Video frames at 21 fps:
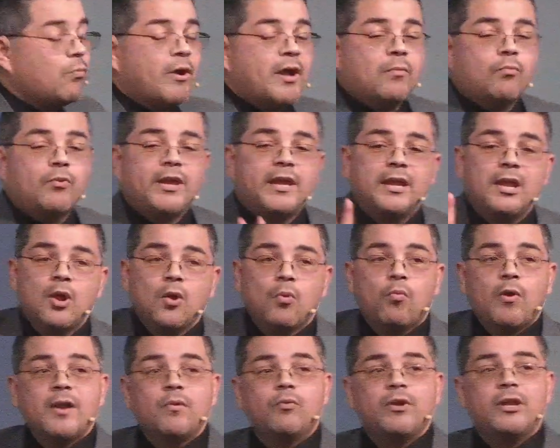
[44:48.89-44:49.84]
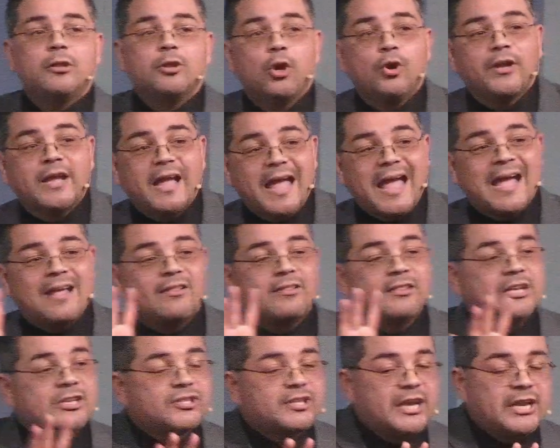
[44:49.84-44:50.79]
See, when we, when we look
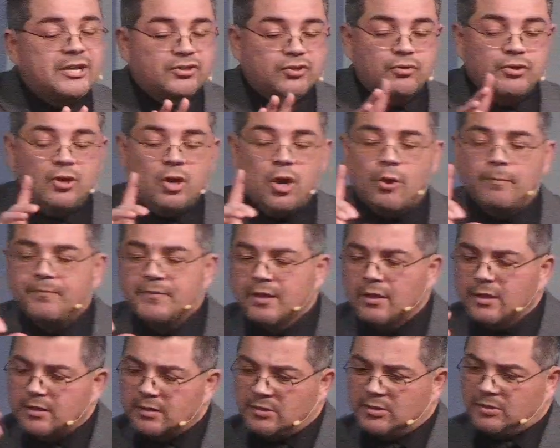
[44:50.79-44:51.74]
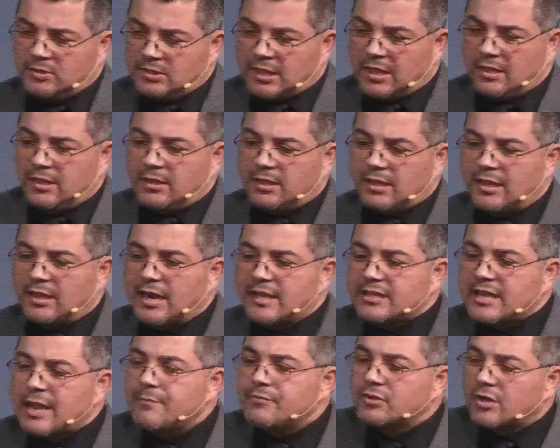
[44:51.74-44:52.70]
at this issue, you know, a,
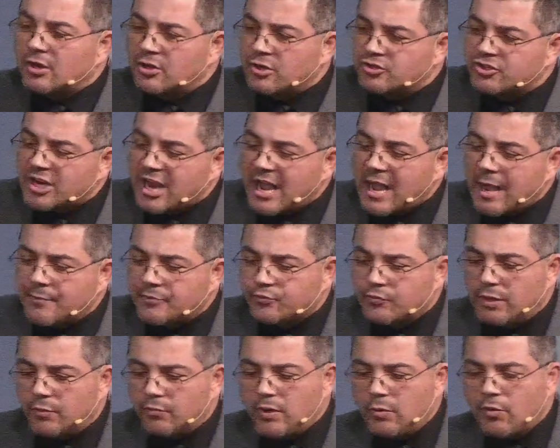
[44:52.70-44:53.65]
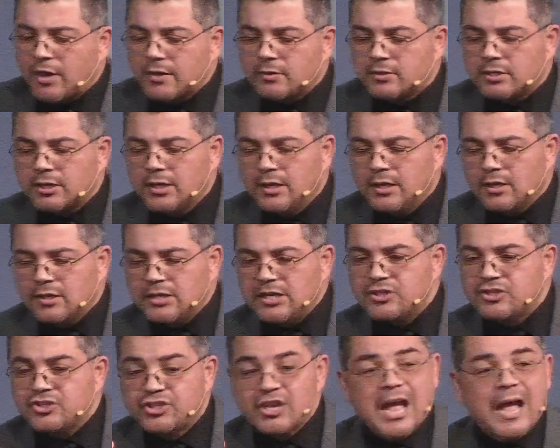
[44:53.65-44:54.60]
a lot of times our jobs, we, we want
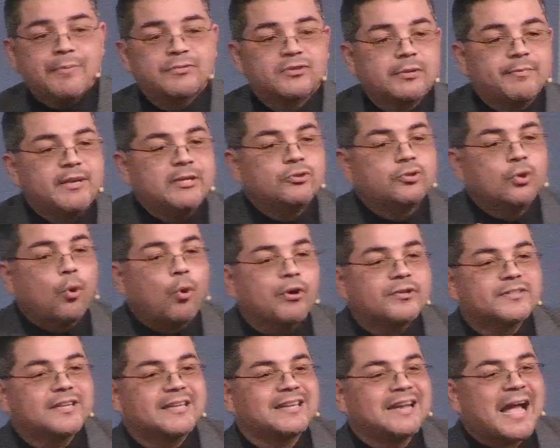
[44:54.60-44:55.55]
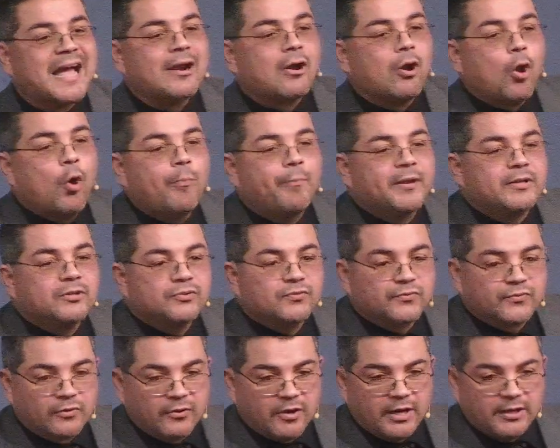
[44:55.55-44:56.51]
these jobs to be doors that God
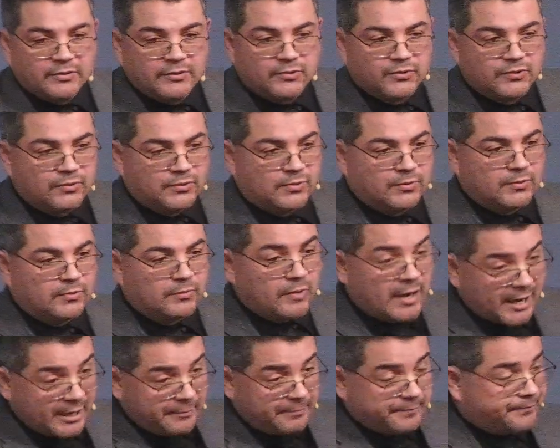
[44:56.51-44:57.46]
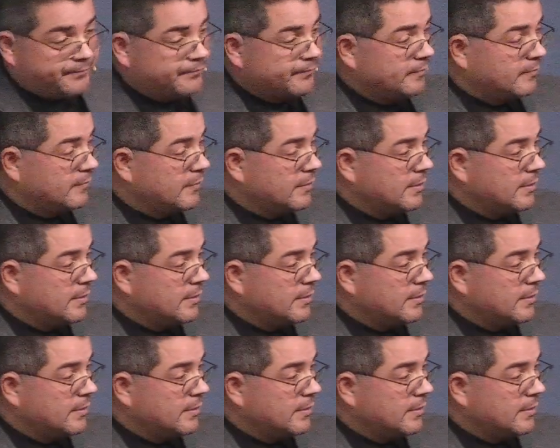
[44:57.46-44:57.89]
opens for us, right?